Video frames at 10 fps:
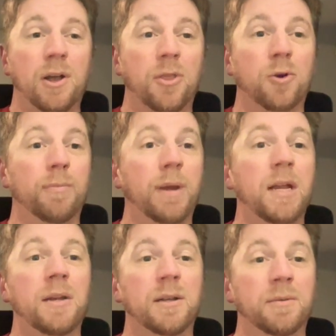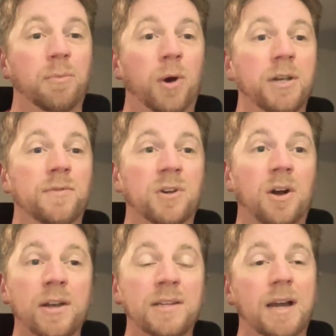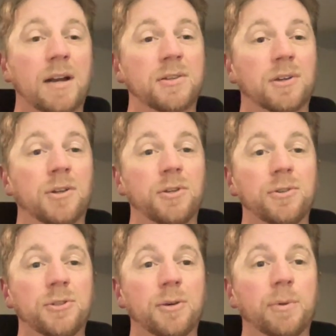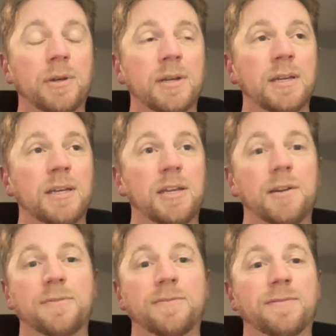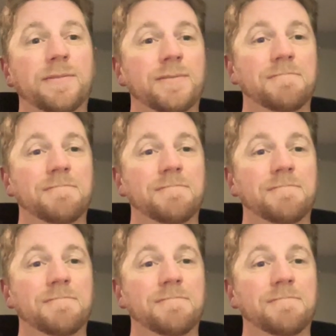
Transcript: their main point of contact on YouTube if